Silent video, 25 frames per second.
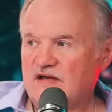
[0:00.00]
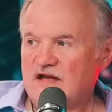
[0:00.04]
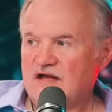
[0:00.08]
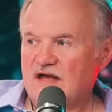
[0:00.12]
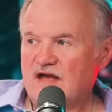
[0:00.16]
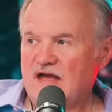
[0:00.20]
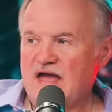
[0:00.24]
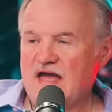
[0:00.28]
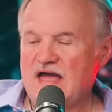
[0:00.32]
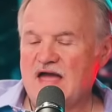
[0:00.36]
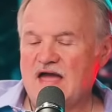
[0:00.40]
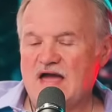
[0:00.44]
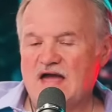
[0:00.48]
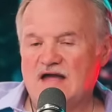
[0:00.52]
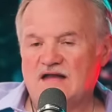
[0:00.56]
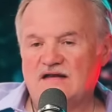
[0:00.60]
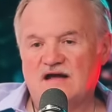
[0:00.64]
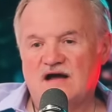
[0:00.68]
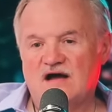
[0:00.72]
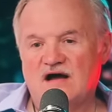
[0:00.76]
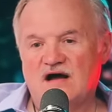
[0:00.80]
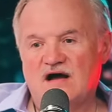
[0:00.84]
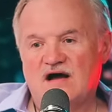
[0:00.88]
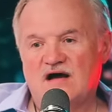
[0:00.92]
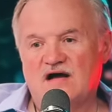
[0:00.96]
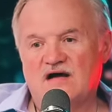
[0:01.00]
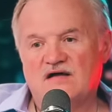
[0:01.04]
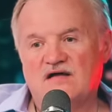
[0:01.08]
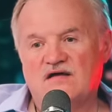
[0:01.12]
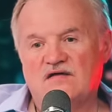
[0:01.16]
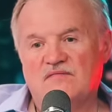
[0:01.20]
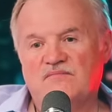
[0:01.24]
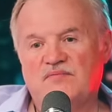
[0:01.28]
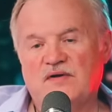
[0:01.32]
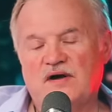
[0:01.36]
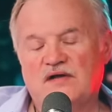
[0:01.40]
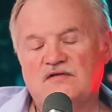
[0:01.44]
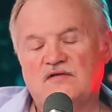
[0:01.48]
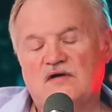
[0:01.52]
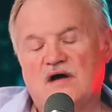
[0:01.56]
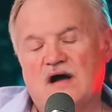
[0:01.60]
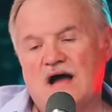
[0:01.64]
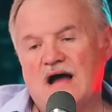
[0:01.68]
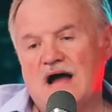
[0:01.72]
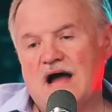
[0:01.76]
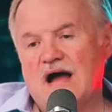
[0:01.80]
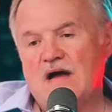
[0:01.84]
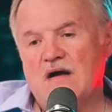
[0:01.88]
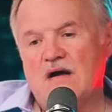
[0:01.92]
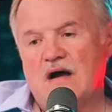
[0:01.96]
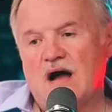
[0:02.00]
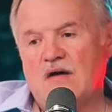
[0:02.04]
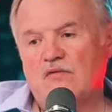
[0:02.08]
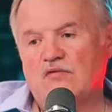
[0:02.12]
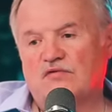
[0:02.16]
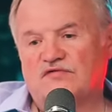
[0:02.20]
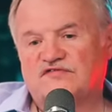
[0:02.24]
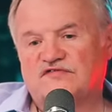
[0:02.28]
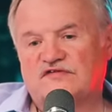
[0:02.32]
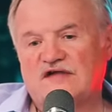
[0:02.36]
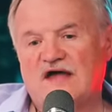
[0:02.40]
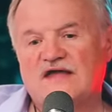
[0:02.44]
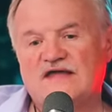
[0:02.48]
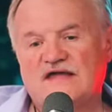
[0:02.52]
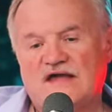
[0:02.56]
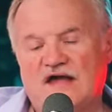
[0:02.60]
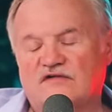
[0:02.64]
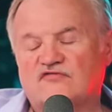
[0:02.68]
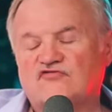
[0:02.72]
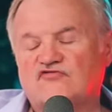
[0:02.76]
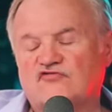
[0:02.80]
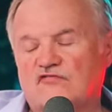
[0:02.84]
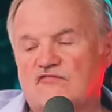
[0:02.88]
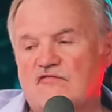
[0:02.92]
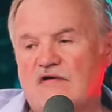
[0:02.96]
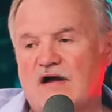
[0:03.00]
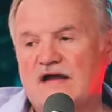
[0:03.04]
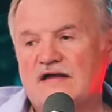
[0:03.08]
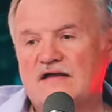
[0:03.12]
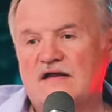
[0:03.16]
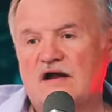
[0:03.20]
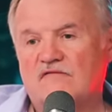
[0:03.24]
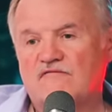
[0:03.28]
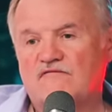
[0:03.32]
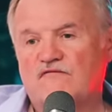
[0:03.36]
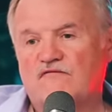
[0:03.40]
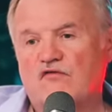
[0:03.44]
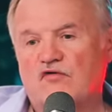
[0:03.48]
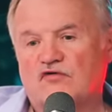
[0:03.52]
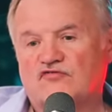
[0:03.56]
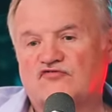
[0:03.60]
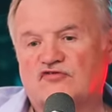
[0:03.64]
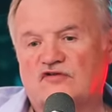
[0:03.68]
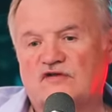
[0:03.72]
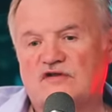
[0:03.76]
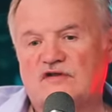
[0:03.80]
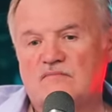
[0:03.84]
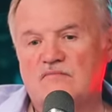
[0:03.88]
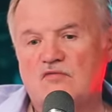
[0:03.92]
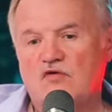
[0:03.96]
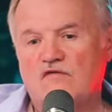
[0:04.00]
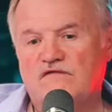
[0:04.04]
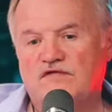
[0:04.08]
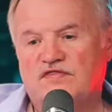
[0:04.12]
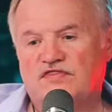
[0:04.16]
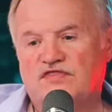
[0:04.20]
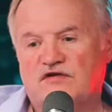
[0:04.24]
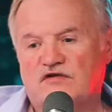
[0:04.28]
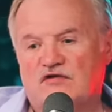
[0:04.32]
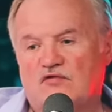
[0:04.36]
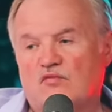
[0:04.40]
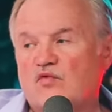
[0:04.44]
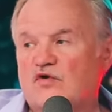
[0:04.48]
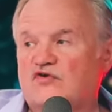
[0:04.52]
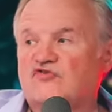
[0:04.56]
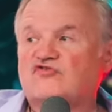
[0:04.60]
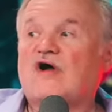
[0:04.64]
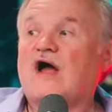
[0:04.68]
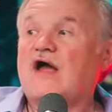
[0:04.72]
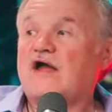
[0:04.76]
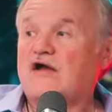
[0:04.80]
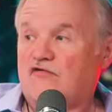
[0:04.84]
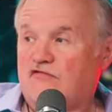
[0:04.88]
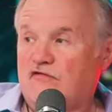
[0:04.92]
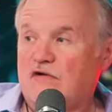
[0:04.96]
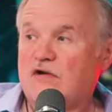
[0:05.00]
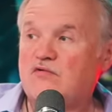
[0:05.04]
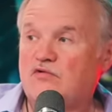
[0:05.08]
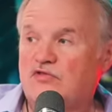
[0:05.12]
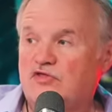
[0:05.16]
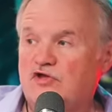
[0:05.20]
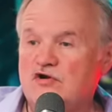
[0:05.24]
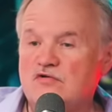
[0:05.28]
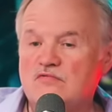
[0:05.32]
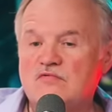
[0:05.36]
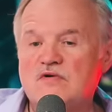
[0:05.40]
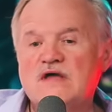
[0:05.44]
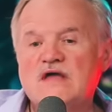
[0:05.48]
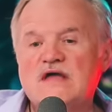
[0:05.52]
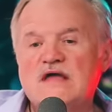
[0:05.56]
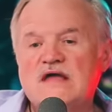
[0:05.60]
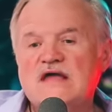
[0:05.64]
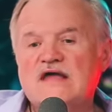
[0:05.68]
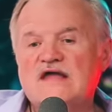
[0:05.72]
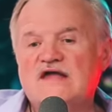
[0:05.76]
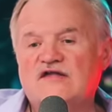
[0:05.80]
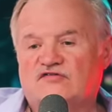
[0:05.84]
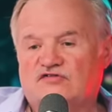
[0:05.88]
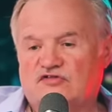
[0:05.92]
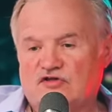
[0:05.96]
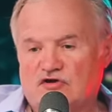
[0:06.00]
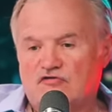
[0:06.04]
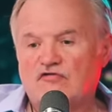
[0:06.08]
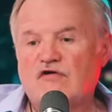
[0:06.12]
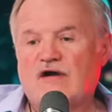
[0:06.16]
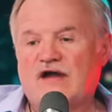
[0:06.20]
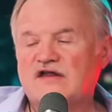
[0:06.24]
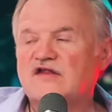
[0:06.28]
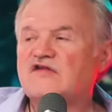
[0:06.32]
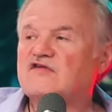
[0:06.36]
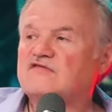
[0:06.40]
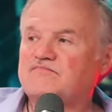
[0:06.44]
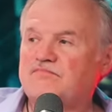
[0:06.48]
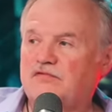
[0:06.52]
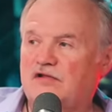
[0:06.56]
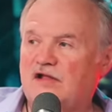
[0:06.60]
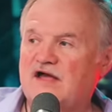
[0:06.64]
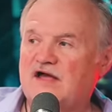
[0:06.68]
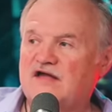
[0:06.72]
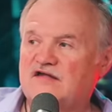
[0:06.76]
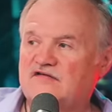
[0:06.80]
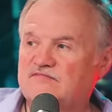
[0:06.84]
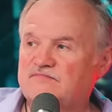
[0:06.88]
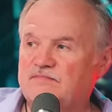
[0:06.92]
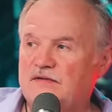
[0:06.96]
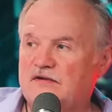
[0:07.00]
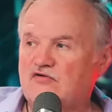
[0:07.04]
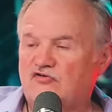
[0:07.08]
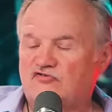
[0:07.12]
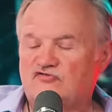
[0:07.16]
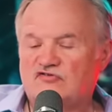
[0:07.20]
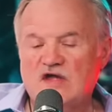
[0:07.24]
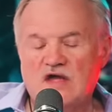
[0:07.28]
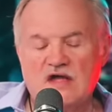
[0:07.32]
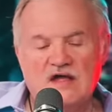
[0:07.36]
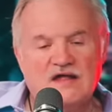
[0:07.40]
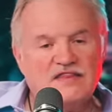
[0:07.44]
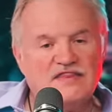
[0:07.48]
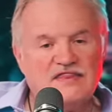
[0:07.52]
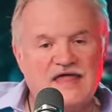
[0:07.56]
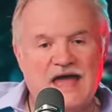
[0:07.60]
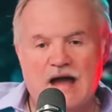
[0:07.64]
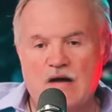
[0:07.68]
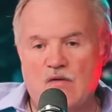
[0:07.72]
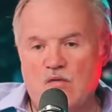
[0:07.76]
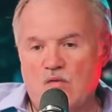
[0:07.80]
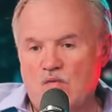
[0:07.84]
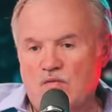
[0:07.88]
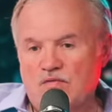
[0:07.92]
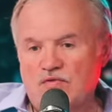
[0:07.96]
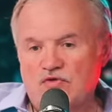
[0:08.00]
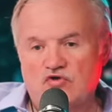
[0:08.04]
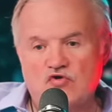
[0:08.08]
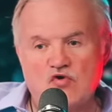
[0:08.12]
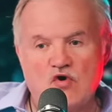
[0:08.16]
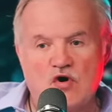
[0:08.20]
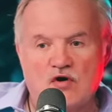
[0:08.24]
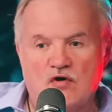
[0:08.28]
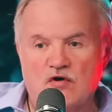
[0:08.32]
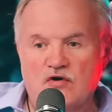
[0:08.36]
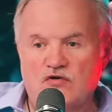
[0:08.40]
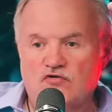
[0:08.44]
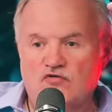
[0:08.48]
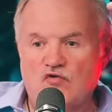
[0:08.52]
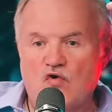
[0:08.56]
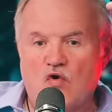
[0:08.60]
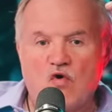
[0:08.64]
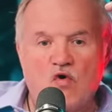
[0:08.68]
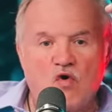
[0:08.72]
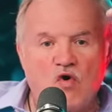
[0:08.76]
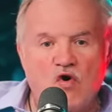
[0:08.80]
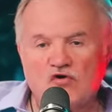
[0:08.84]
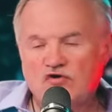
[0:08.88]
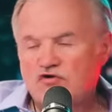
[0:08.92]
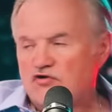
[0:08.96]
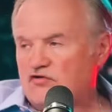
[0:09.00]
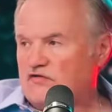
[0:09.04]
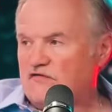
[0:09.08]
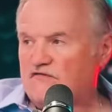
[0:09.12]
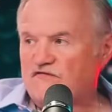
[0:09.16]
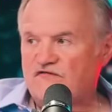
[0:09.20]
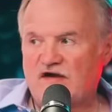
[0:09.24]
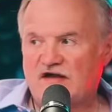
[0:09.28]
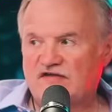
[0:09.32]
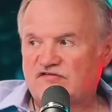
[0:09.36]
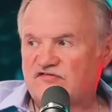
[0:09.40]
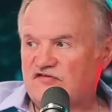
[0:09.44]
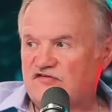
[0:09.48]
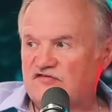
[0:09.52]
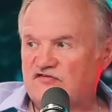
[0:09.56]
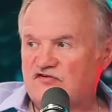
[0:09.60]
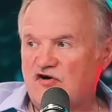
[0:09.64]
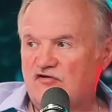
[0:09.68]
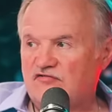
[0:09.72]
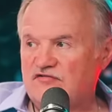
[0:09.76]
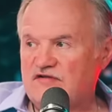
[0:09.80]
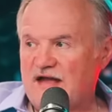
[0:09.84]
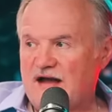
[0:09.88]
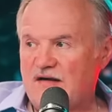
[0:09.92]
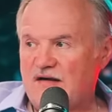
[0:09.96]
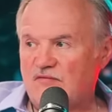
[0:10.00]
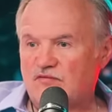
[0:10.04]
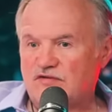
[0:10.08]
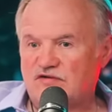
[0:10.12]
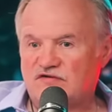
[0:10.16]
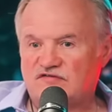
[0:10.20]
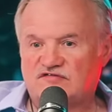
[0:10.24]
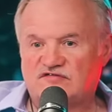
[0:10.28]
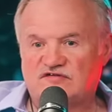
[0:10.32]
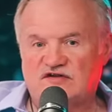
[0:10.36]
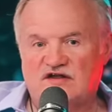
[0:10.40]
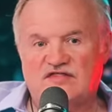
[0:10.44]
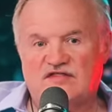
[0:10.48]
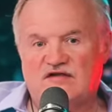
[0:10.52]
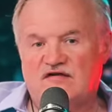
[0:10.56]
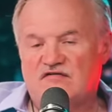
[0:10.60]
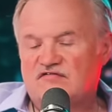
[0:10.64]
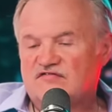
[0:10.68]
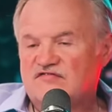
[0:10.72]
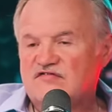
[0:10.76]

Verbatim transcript: Yeah. And, but I will say, yes, you're right. Unfortunately, the movie theater, which I agree with you, is the greatest place, because that all your defenses go down when you're sitting there.